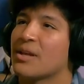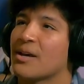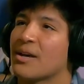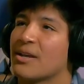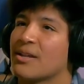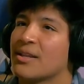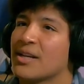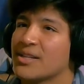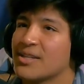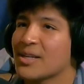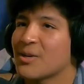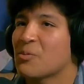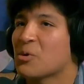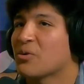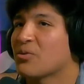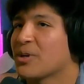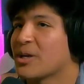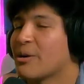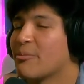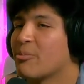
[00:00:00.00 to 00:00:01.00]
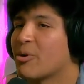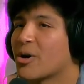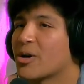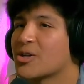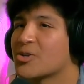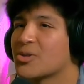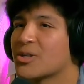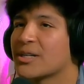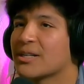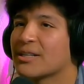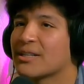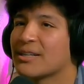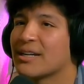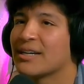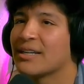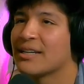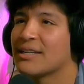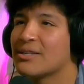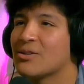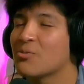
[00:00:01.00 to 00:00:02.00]
That's like more like a bar trick, I
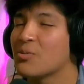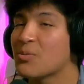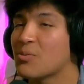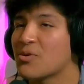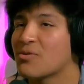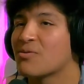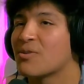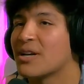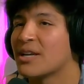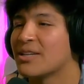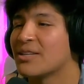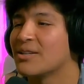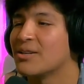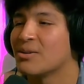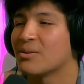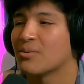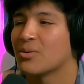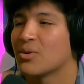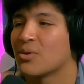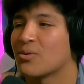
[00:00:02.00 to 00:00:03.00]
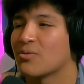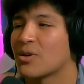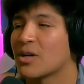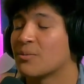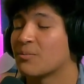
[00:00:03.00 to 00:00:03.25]
guess. It would be more funny to do it with your friend.